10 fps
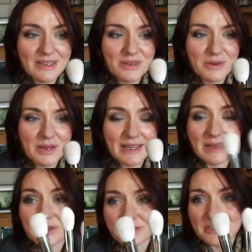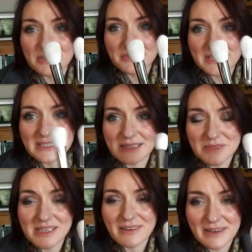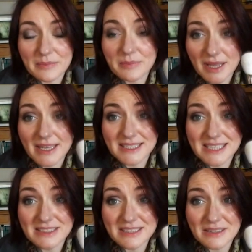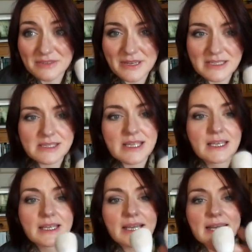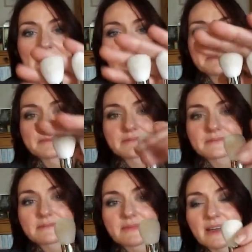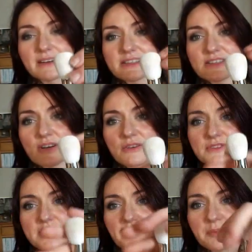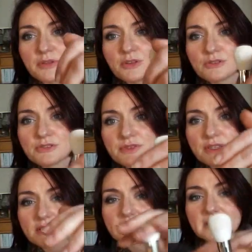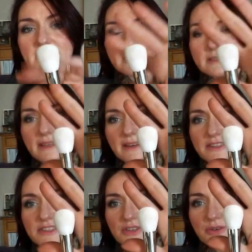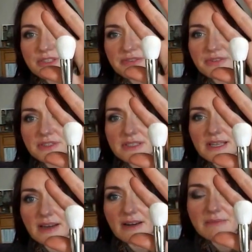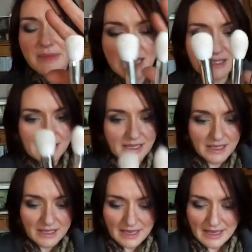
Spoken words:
you know, I am going to love these. I'm sorry, I can tell you that in advance. They are soft, they are beautiful, they are so different, they are amazing.